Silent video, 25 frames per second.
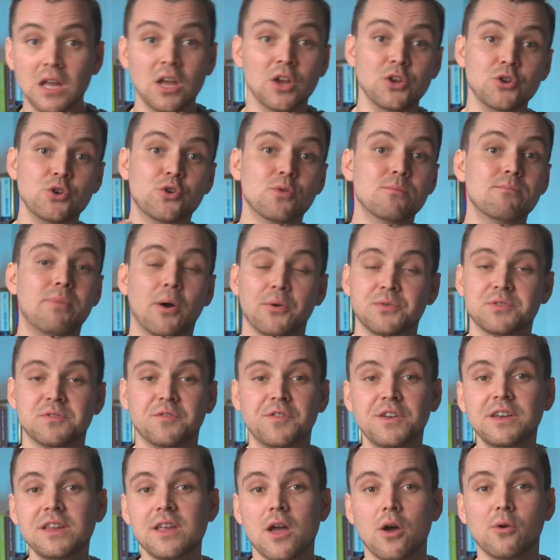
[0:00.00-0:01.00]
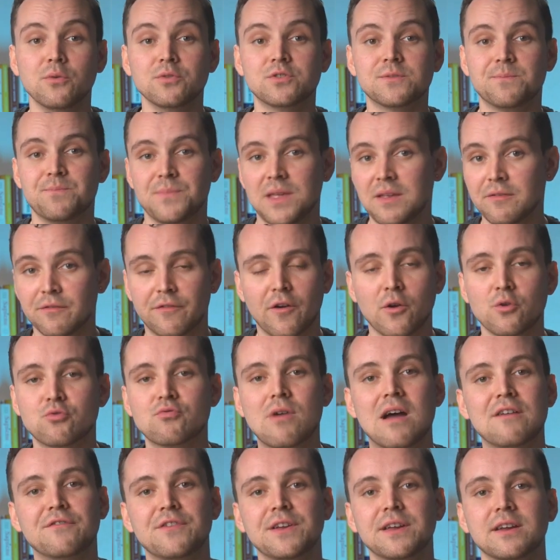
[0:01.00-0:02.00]
You can post videos,
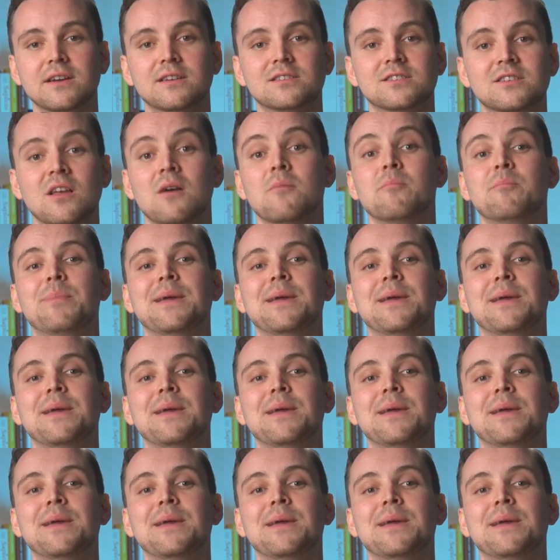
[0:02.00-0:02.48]
infographics,